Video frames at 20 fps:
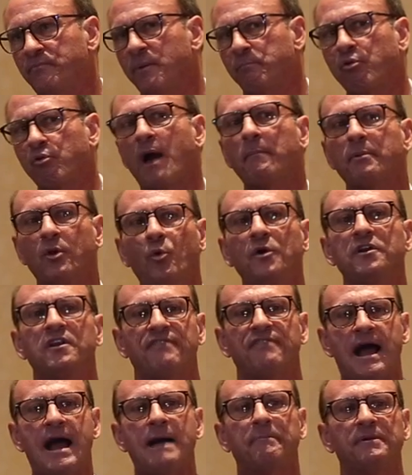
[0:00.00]
it probably
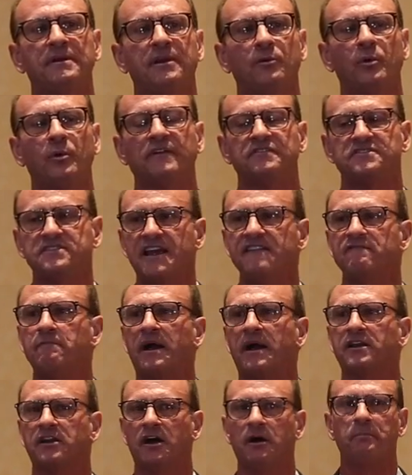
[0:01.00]
wouldn't have happened, and it would have saved
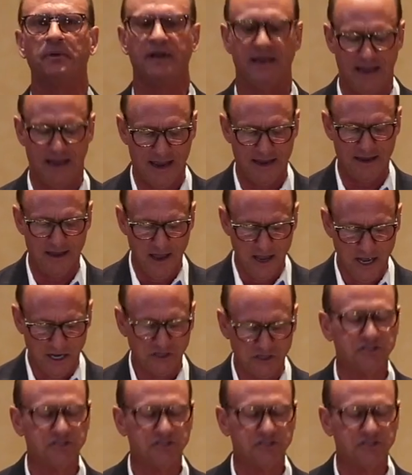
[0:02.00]
my company a